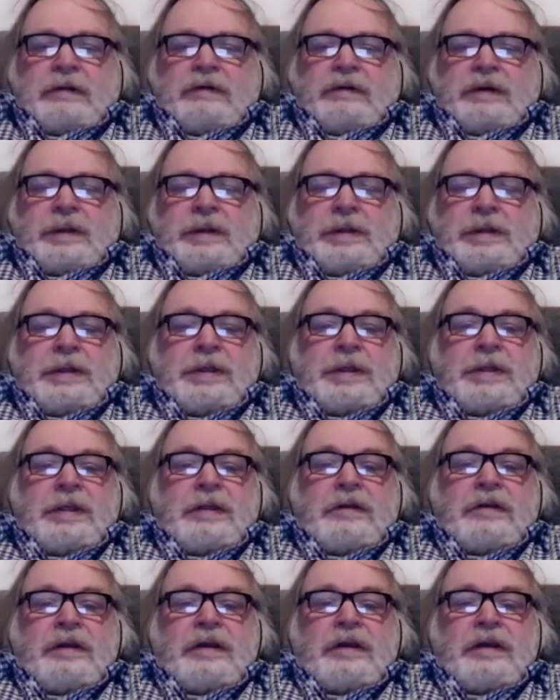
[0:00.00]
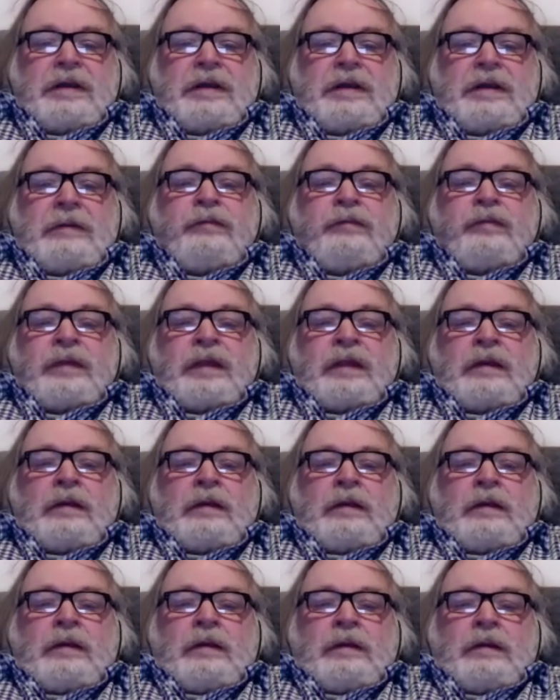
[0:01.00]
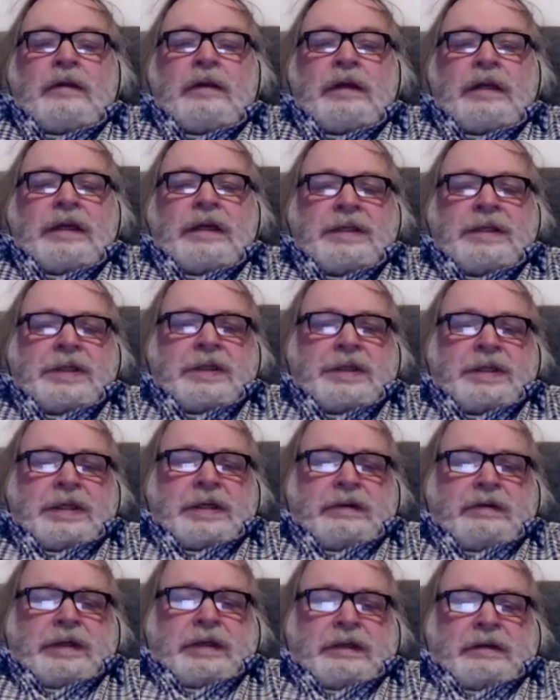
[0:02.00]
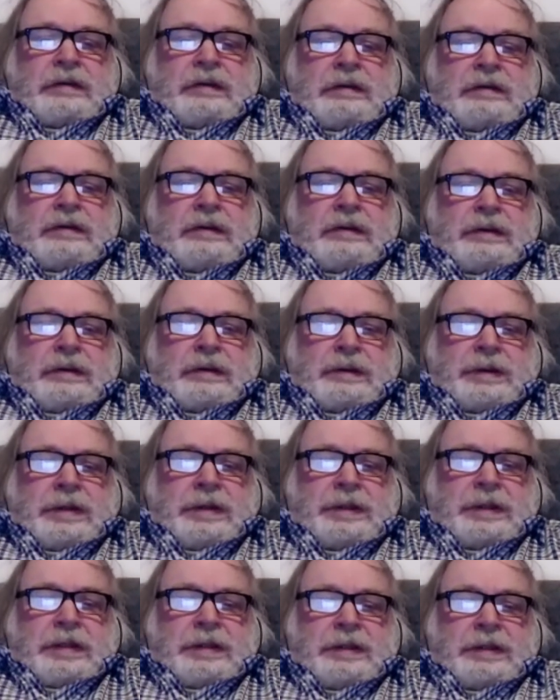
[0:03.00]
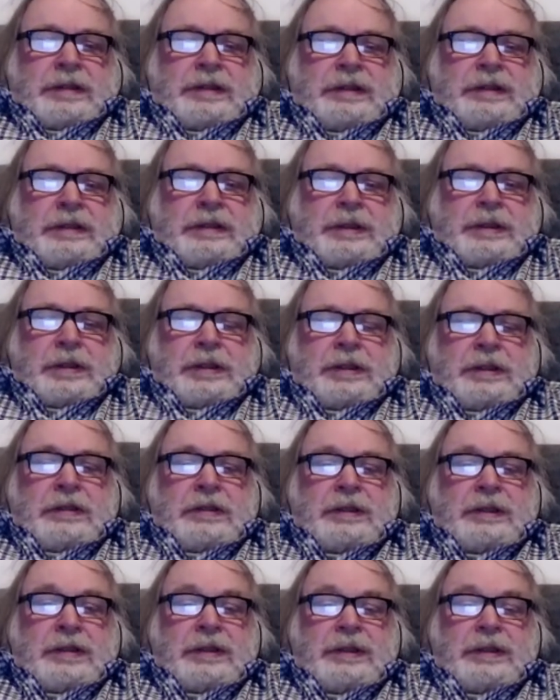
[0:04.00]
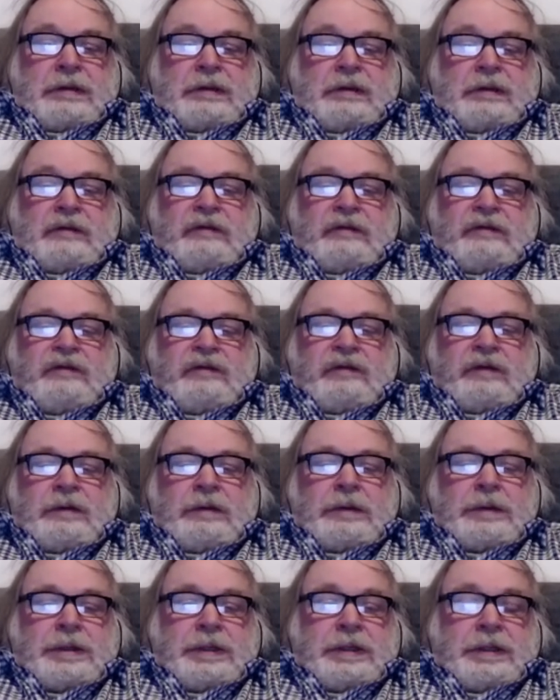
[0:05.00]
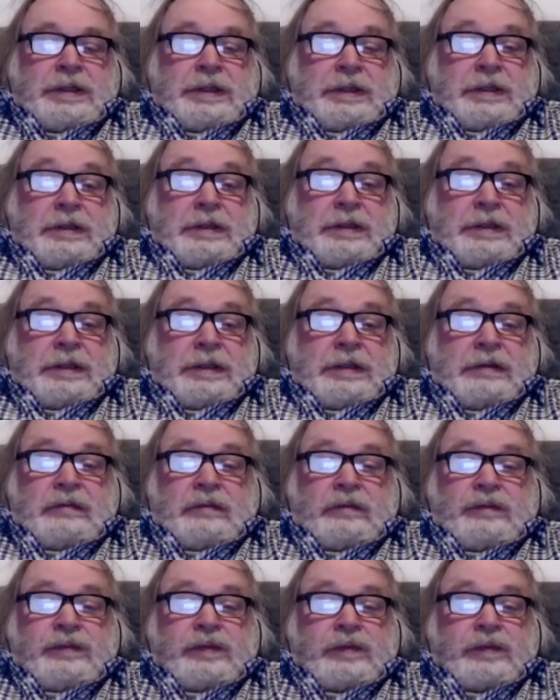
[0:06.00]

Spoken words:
another interesting thing here. The esoteric and Gnostic teachings of Jesus